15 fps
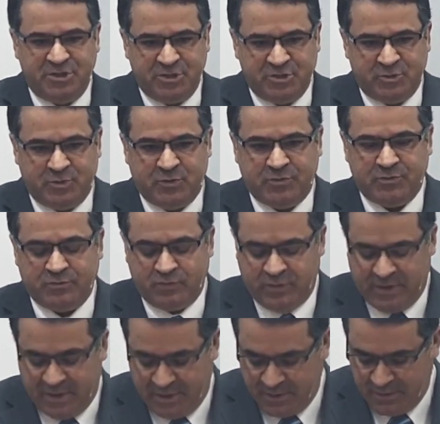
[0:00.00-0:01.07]
and also for the
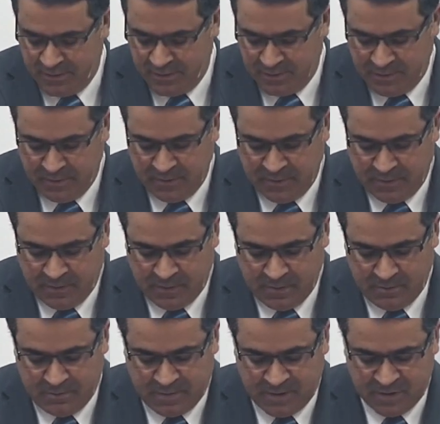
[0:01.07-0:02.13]
baptism,
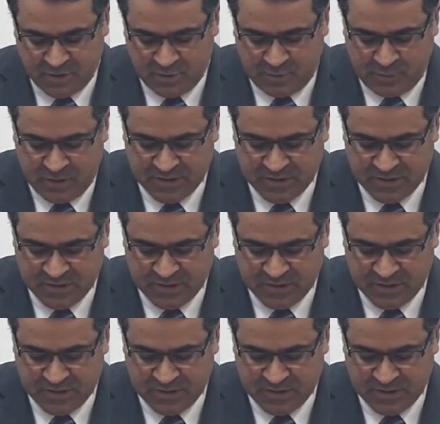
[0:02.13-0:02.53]
right?